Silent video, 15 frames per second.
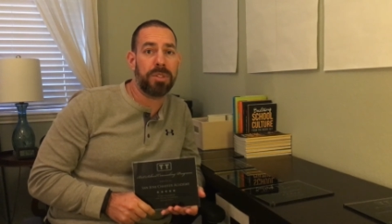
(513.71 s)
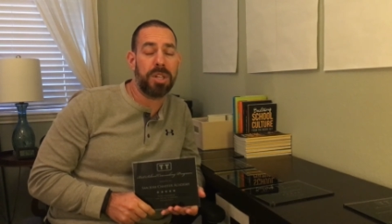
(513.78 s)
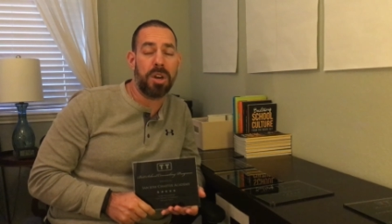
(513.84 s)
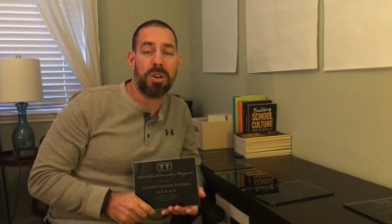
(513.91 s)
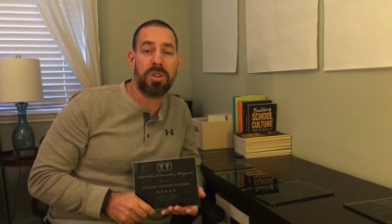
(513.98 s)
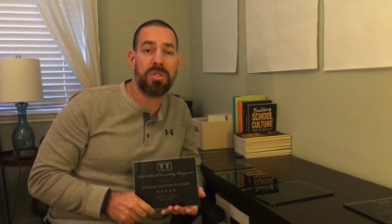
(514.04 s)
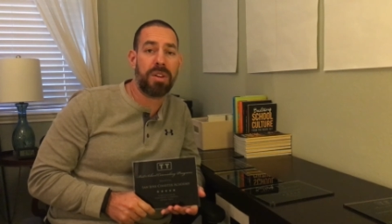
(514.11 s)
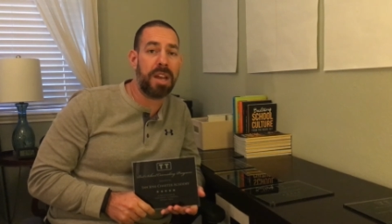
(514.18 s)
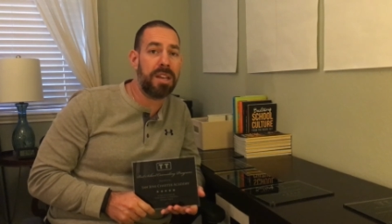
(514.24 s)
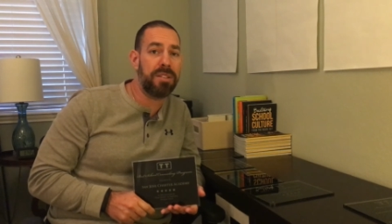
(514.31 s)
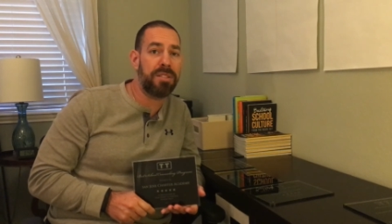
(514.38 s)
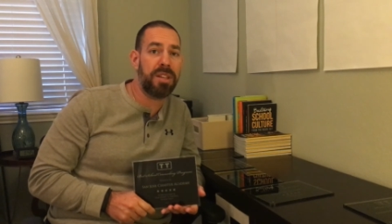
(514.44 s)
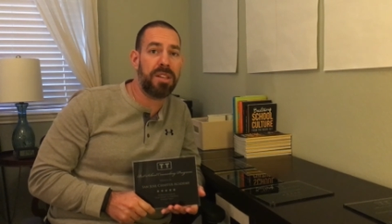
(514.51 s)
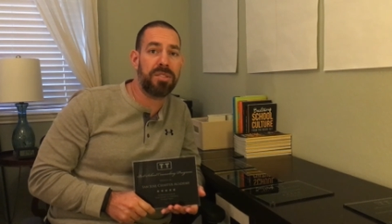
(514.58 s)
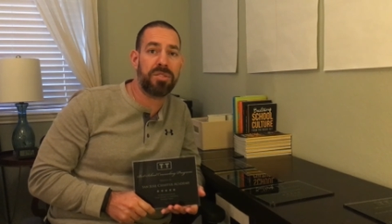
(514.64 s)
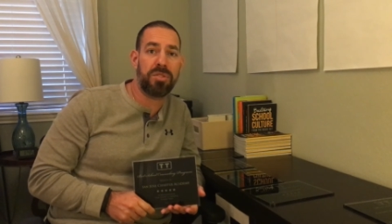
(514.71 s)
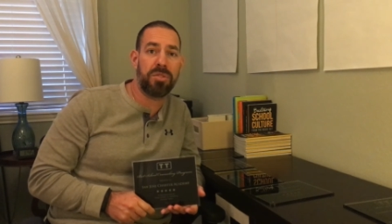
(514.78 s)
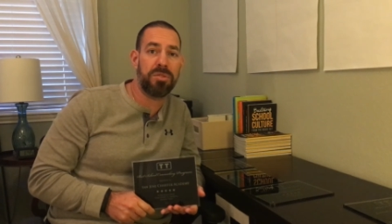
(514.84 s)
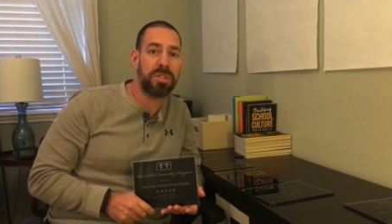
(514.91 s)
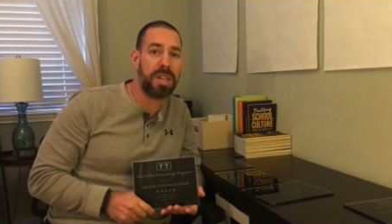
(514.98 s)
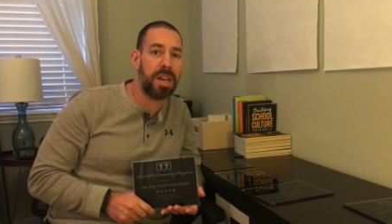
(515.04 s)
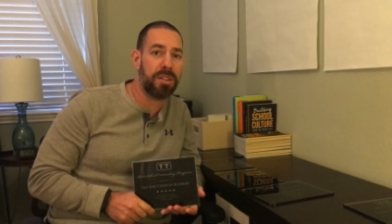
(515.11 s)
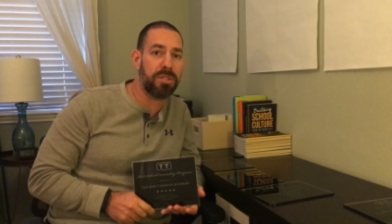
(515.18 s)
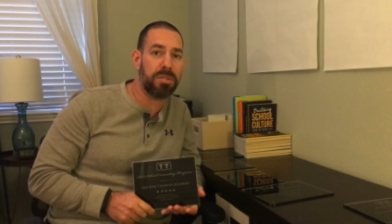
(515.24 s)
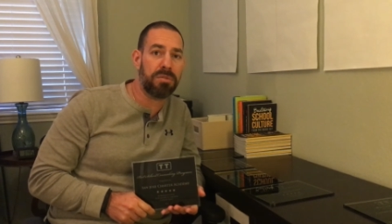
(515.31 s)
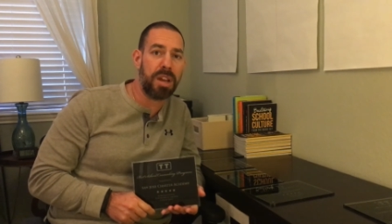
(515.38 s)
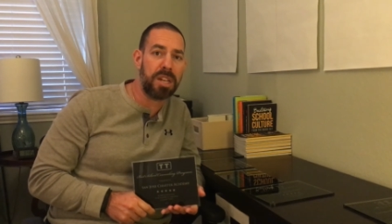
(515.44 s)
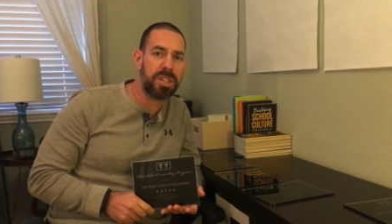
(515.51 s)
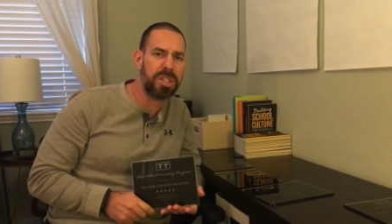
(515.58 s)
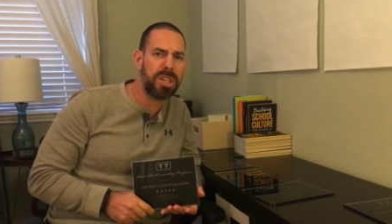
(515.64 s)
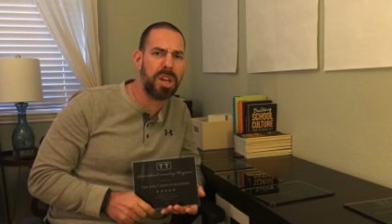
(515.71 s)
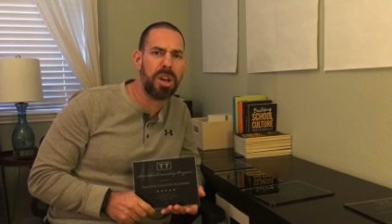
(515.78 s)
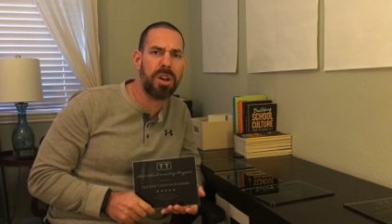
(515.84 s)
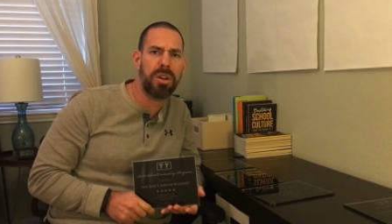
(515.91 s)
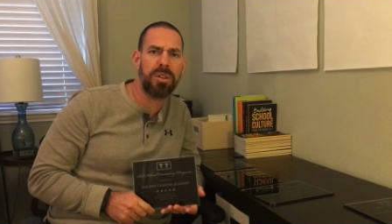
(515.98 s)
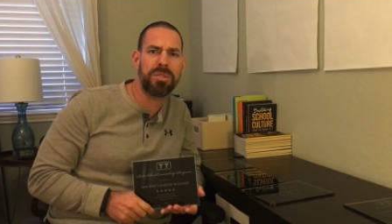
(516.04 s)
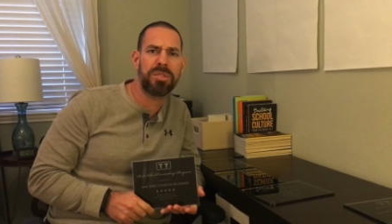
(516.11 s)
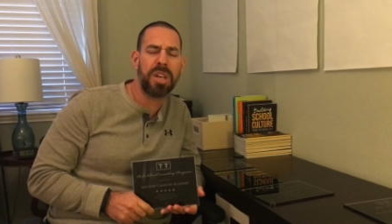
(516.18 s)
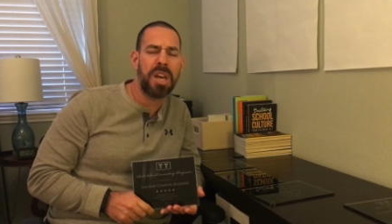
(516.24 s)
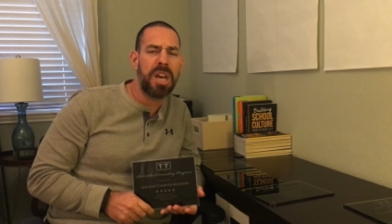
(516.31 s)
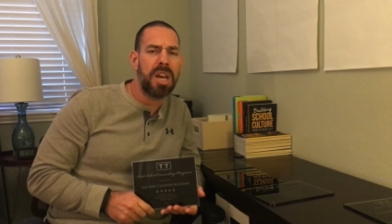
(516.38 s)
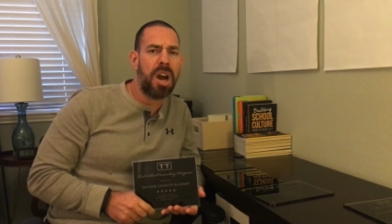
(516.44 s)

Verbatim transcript: you know crazy student council ratios